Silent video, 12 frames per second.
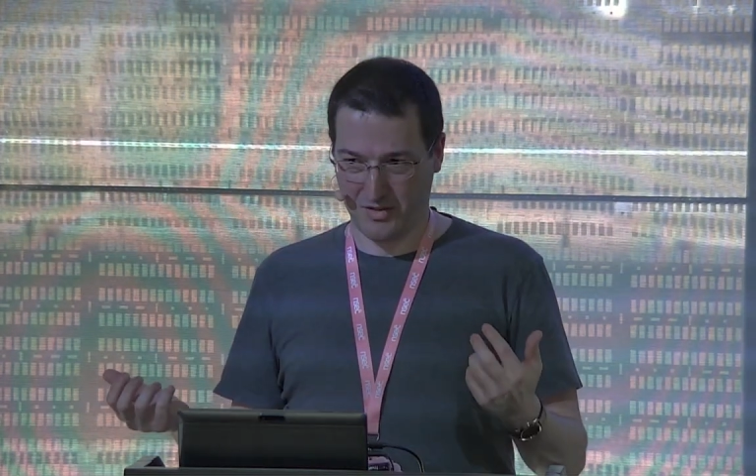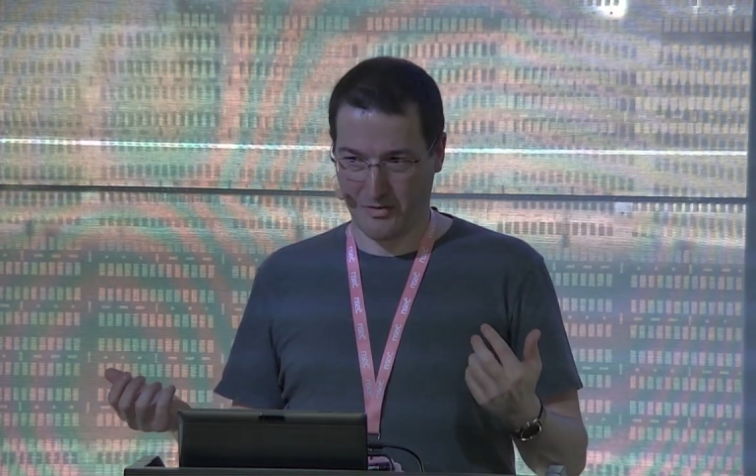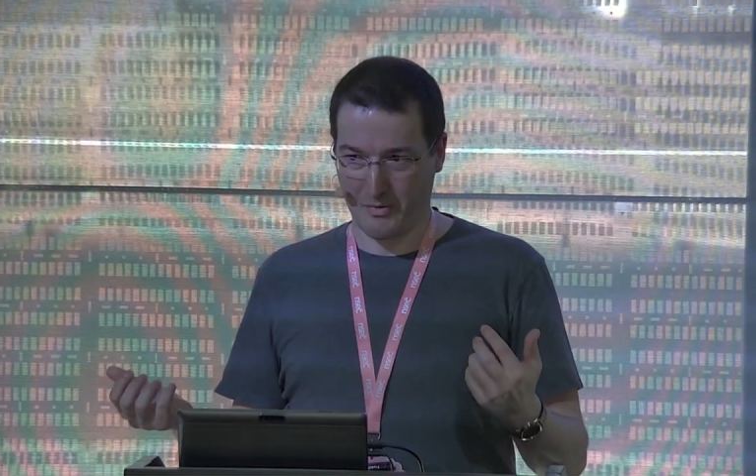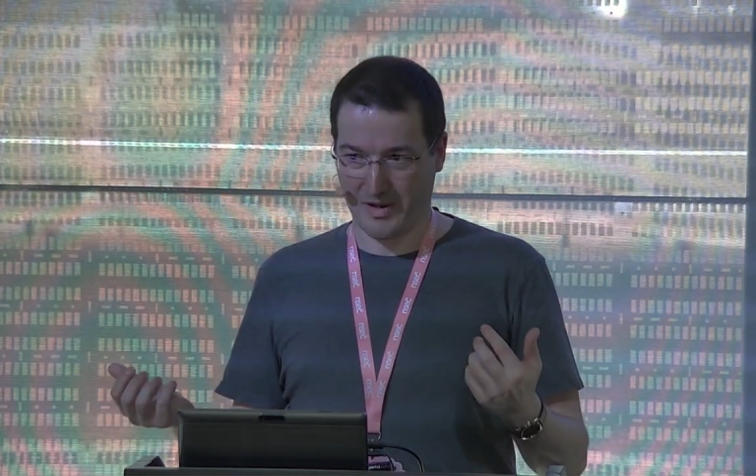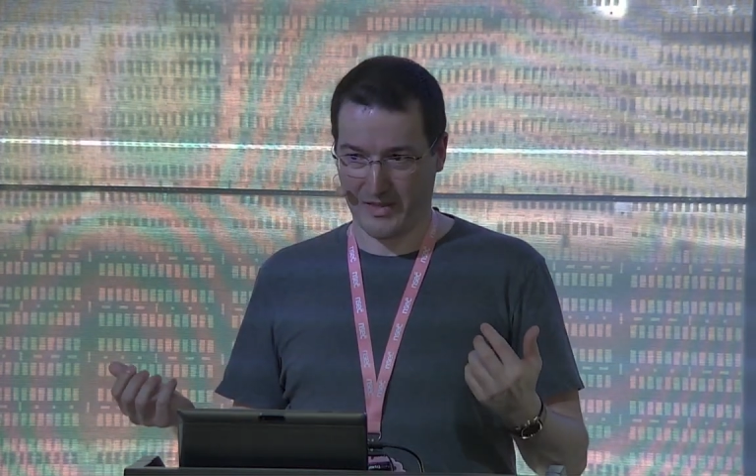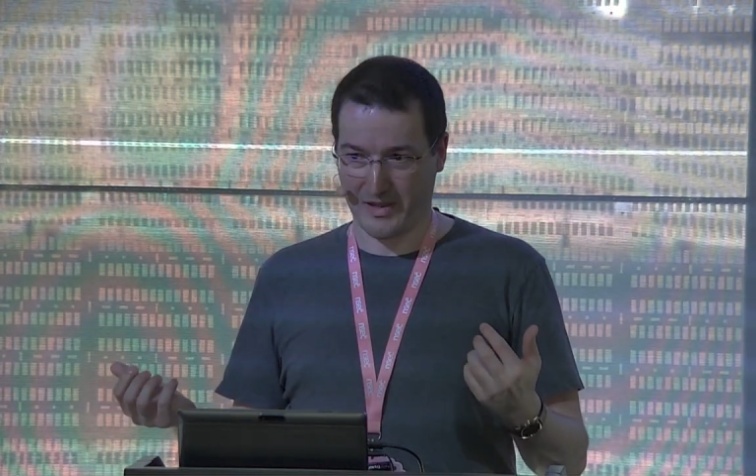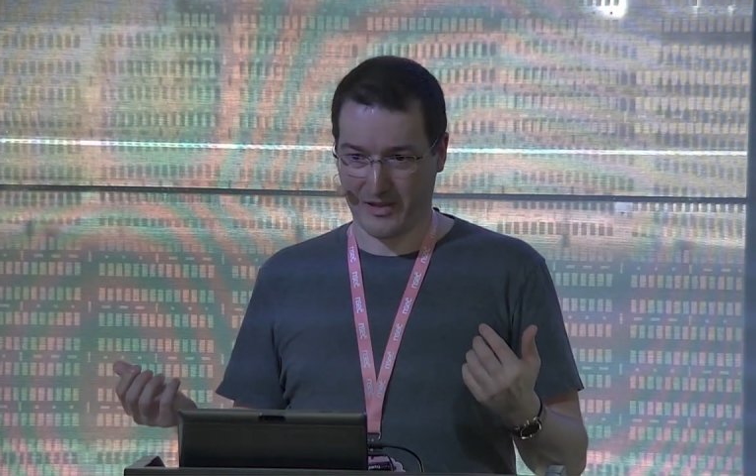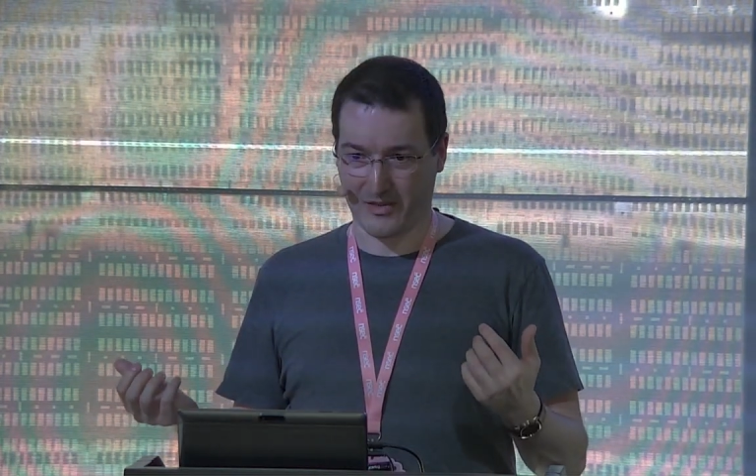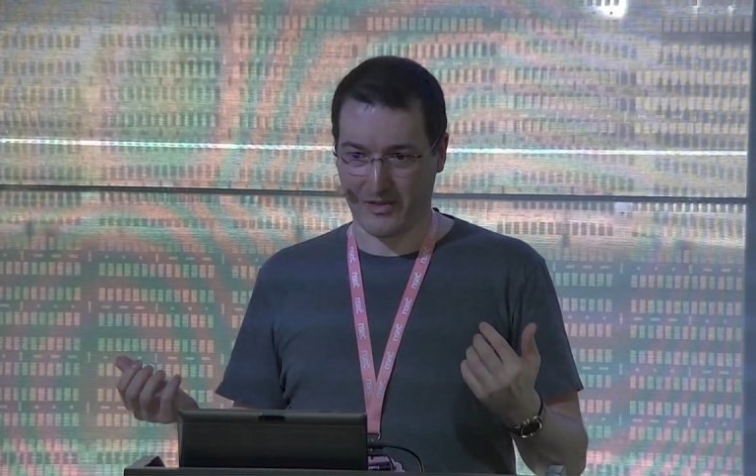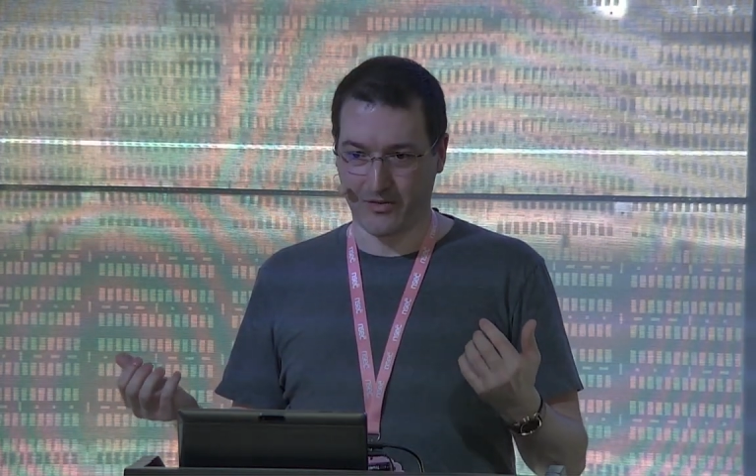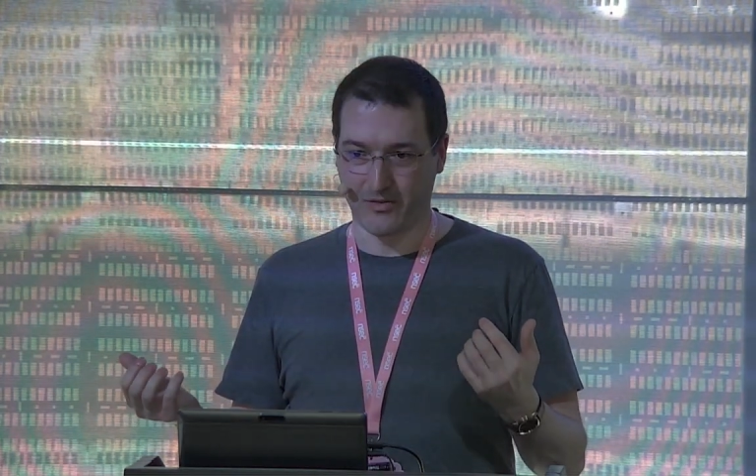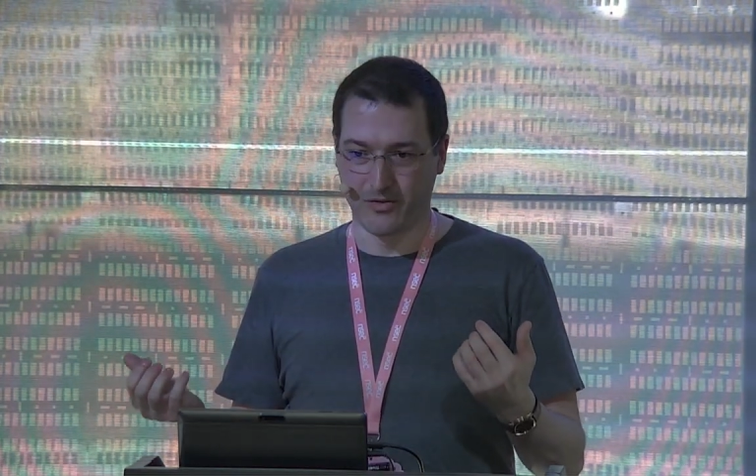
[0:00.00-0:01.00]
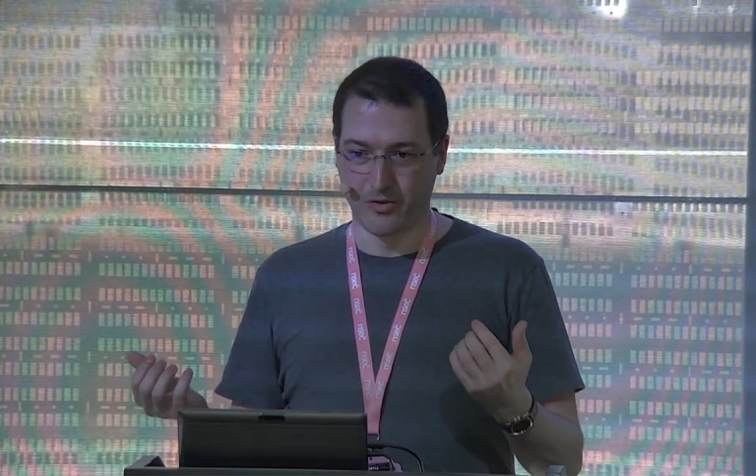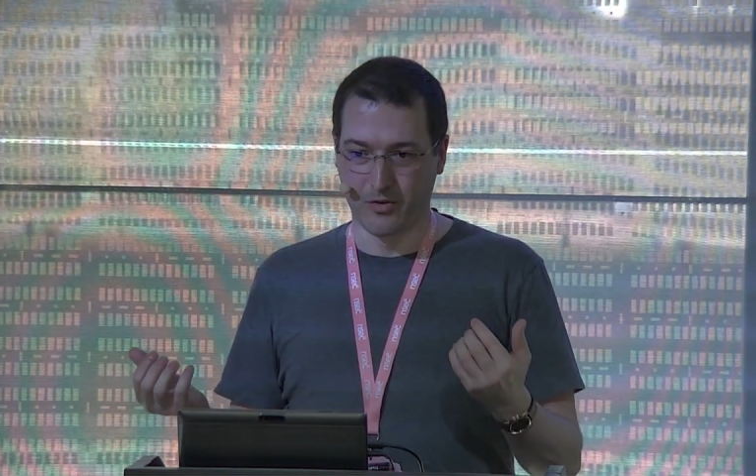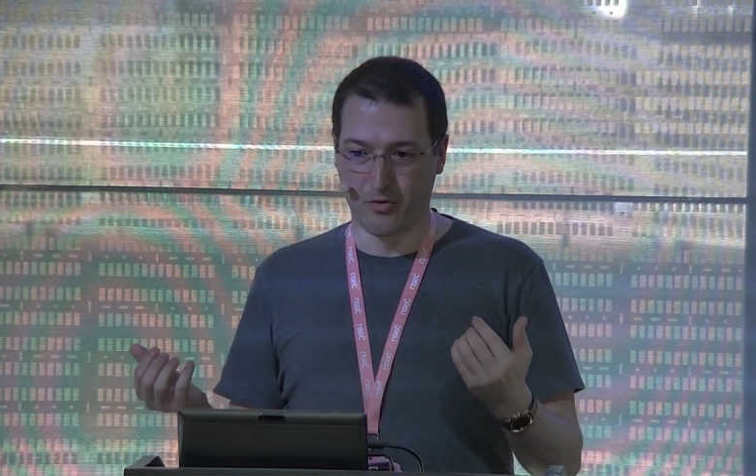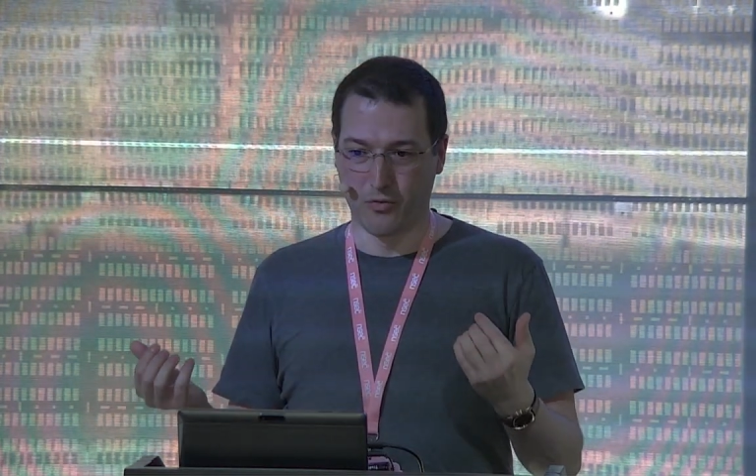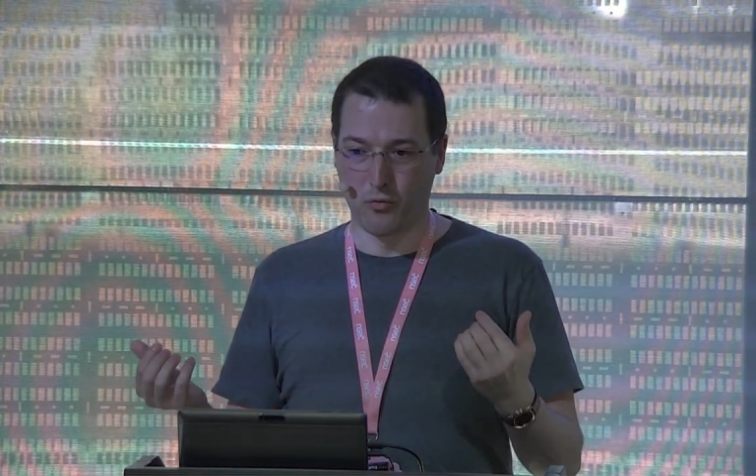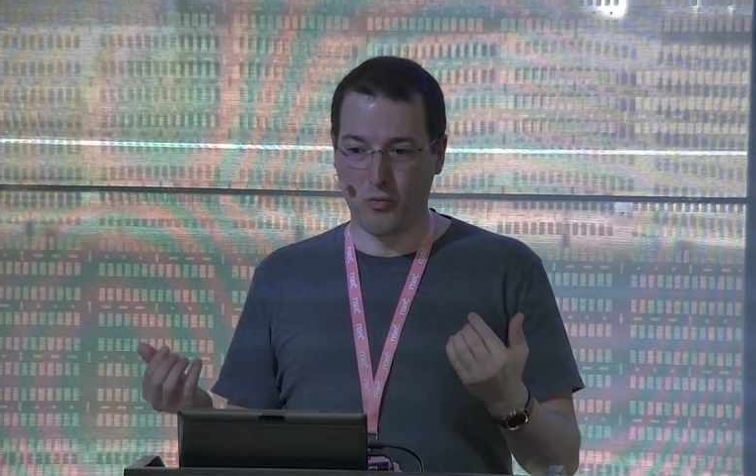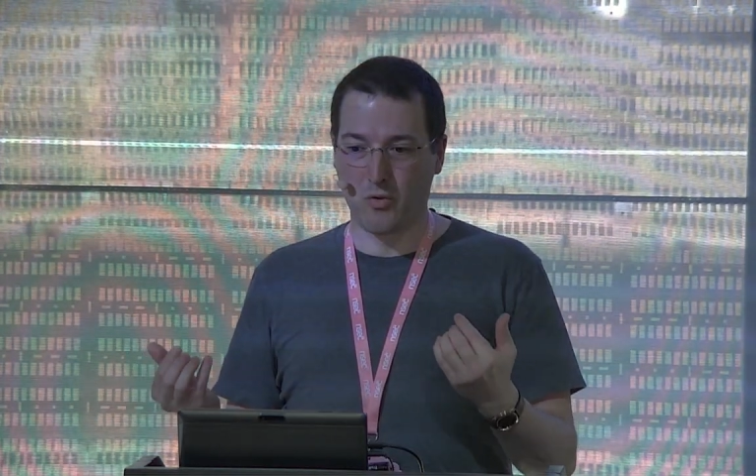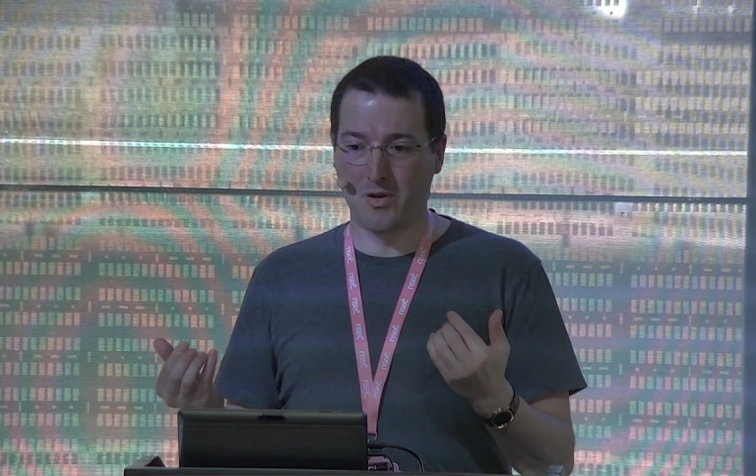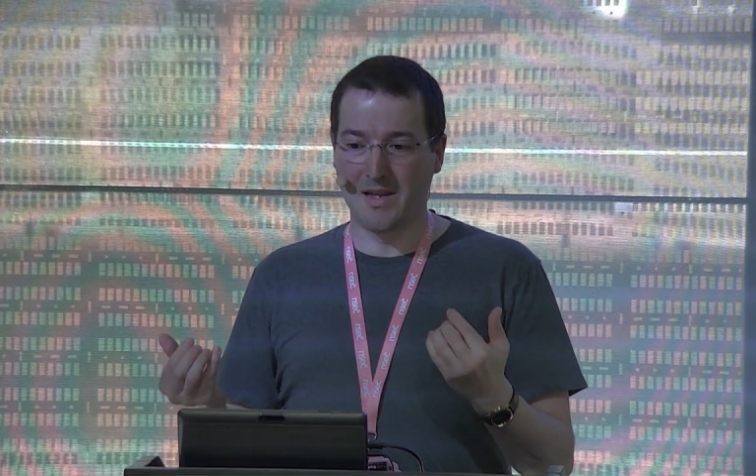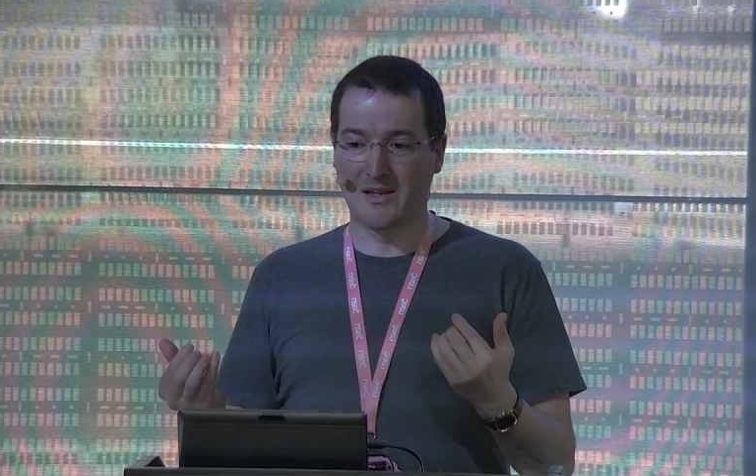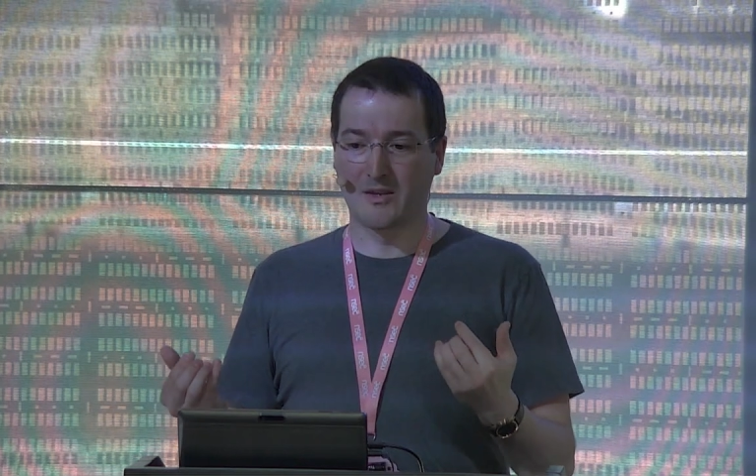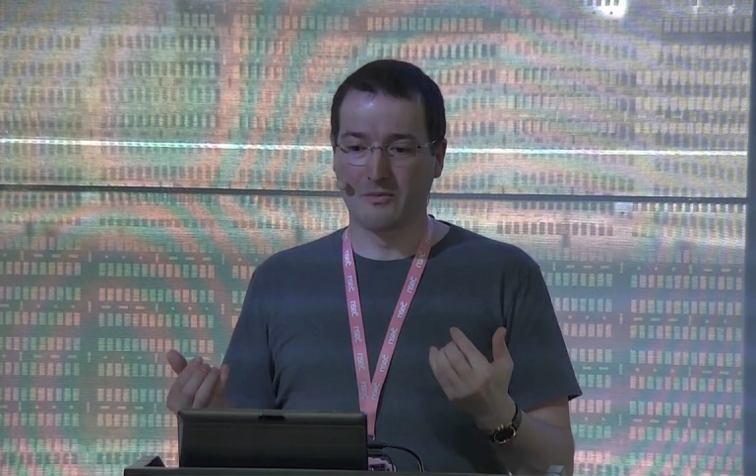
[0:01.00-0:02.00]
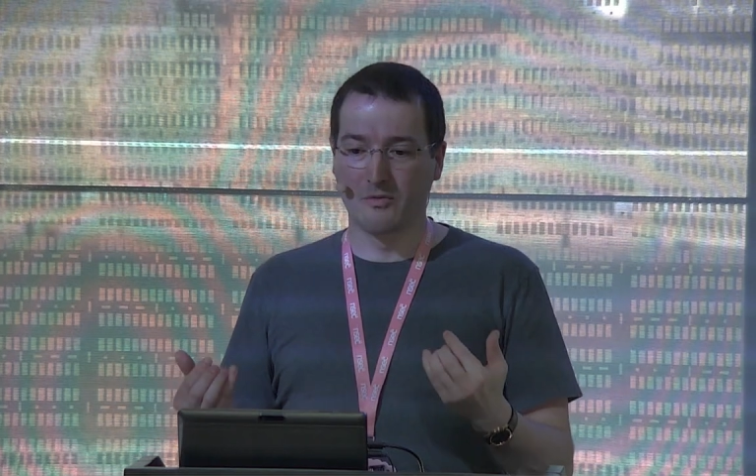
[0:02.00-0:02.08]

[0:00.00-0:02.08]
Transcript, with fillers: where there's no really